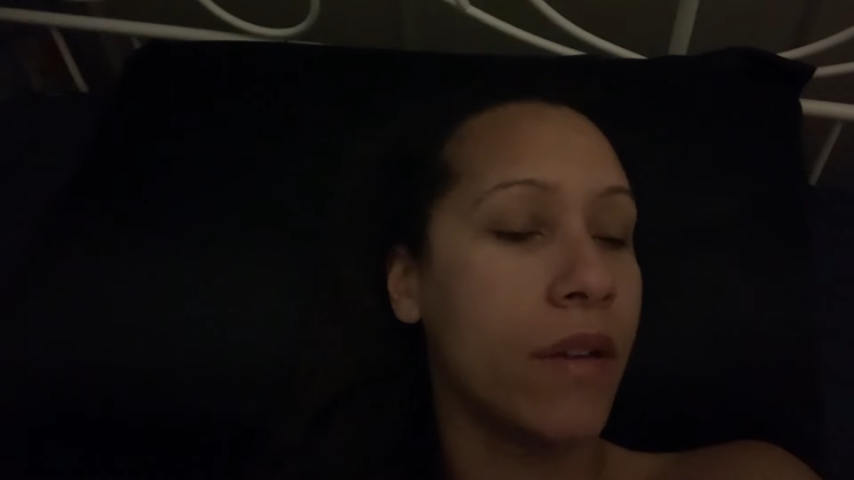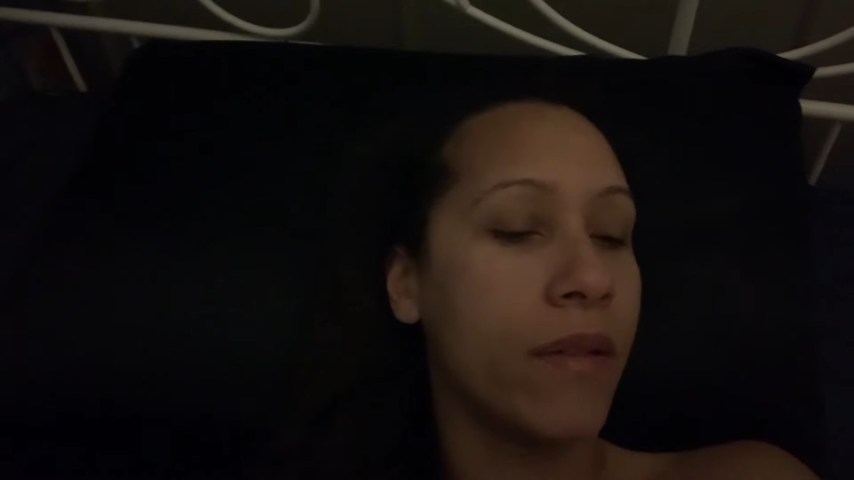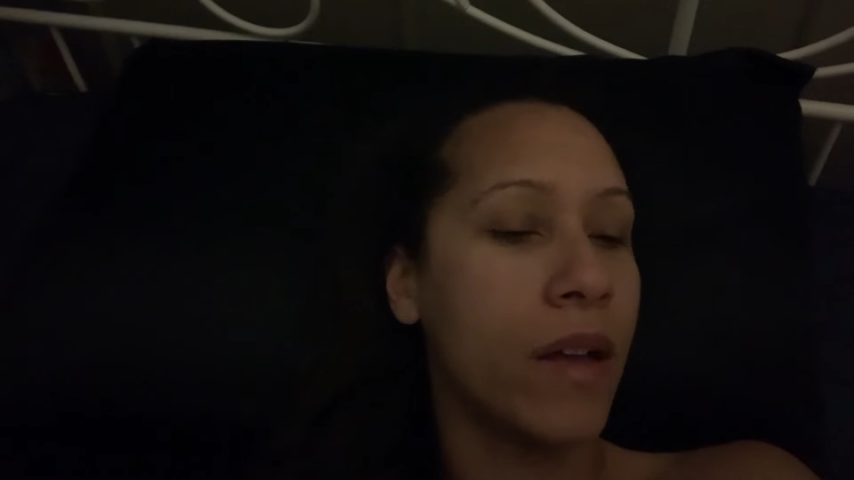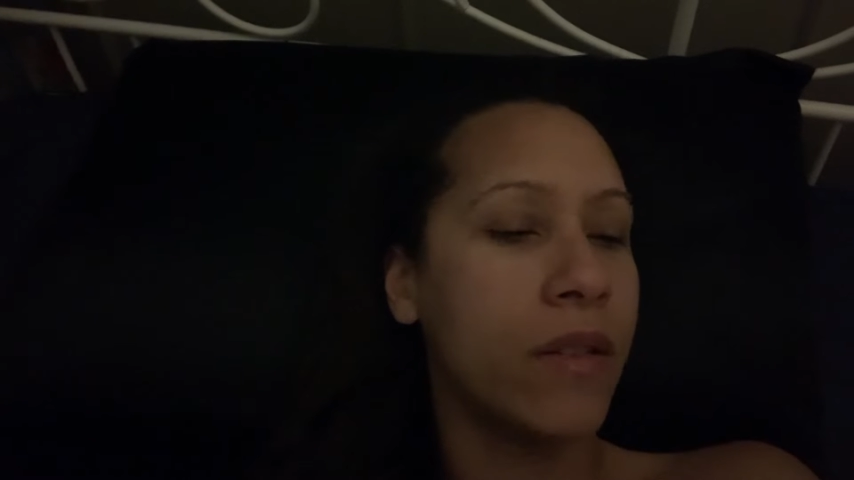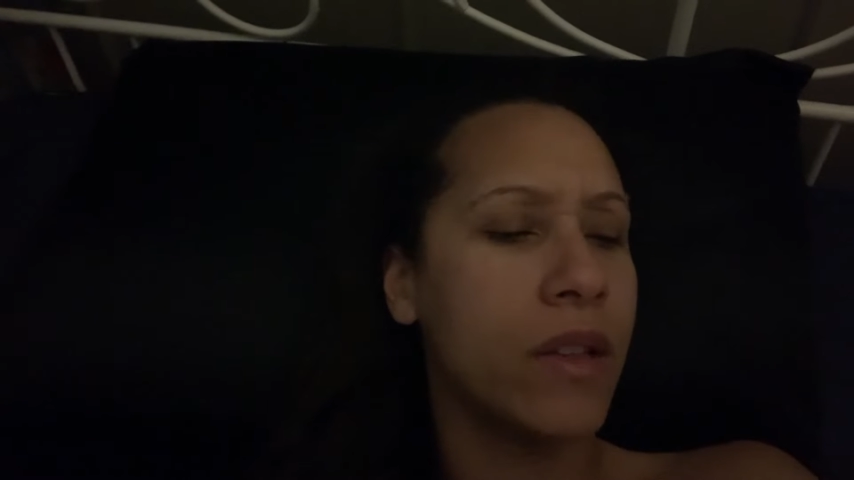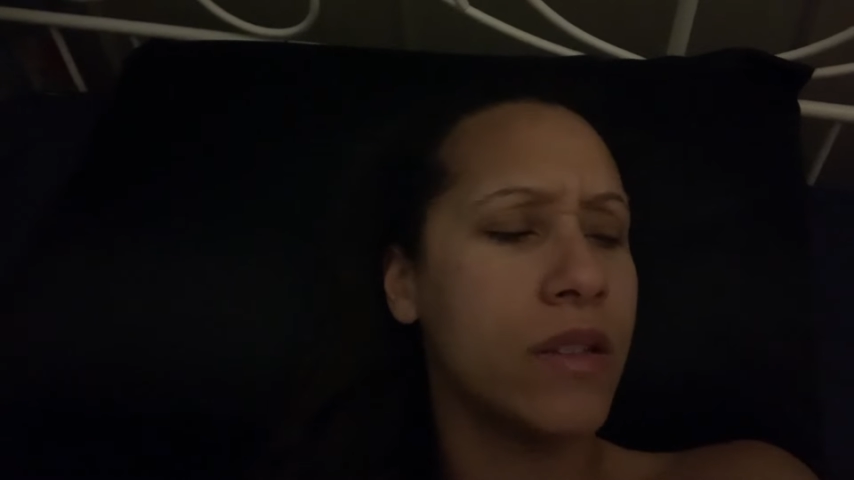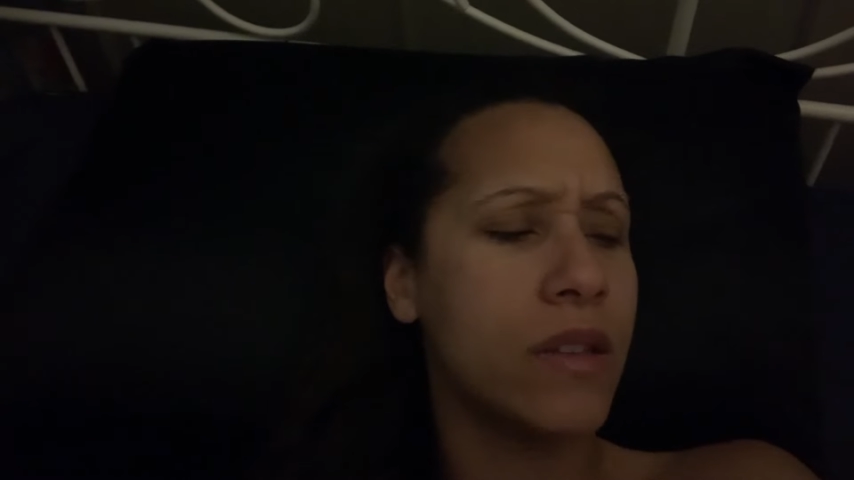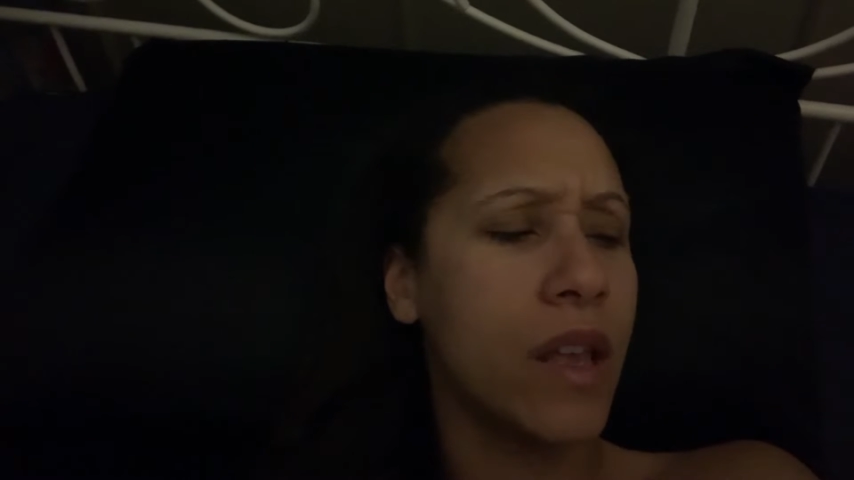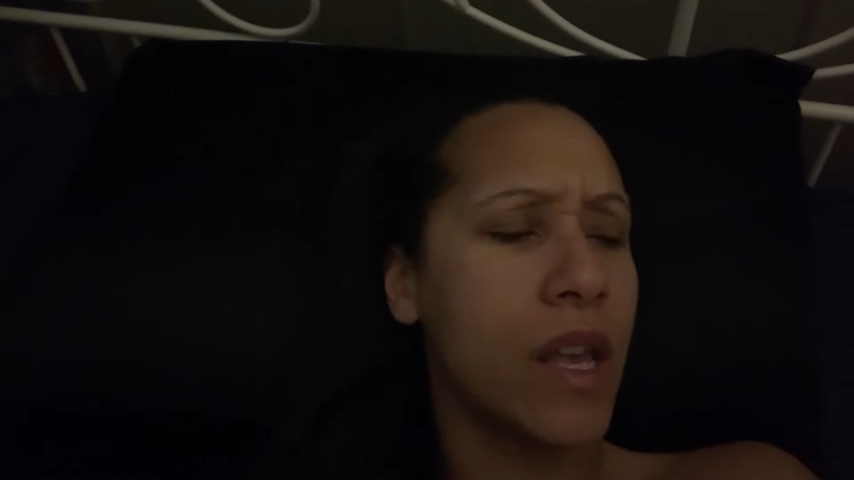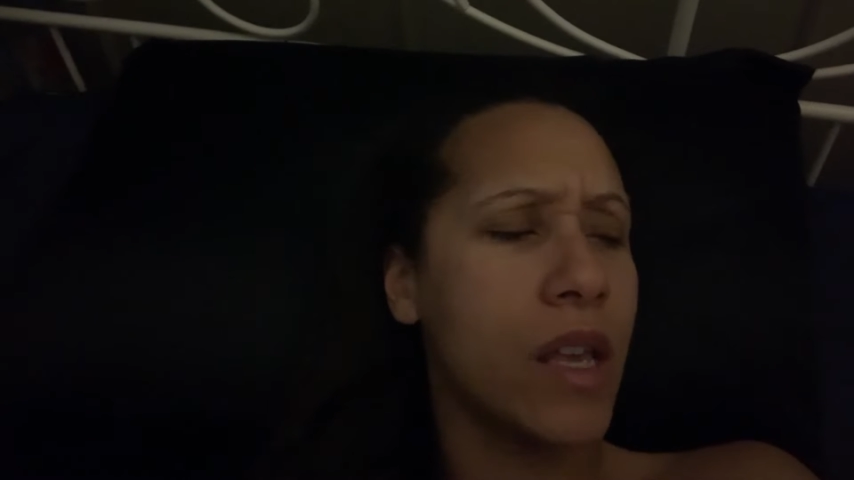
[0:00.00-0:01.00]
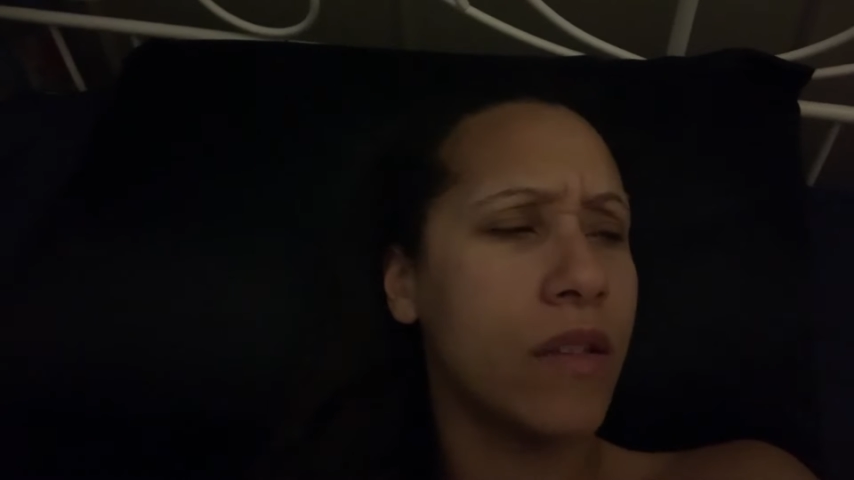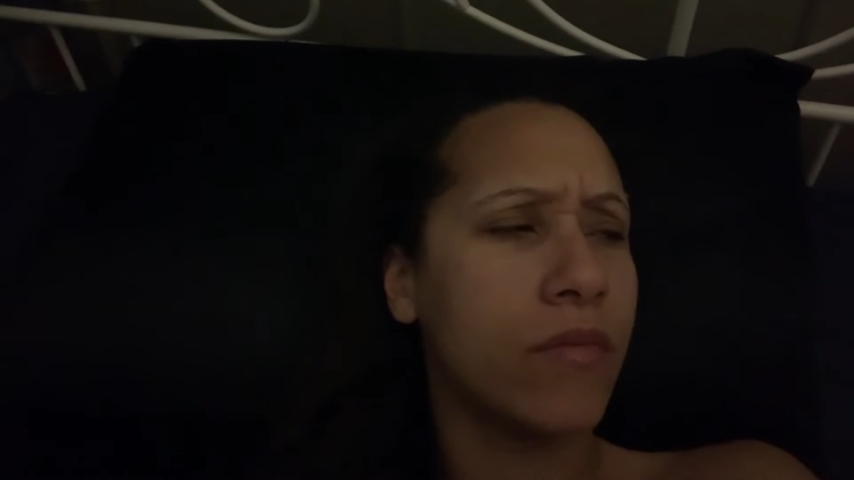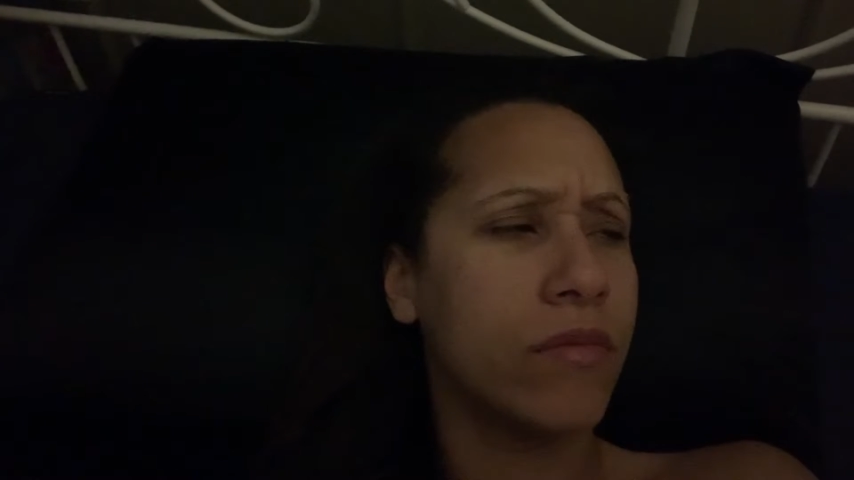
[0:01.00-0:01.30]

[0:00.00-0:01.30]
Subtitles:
around this, like,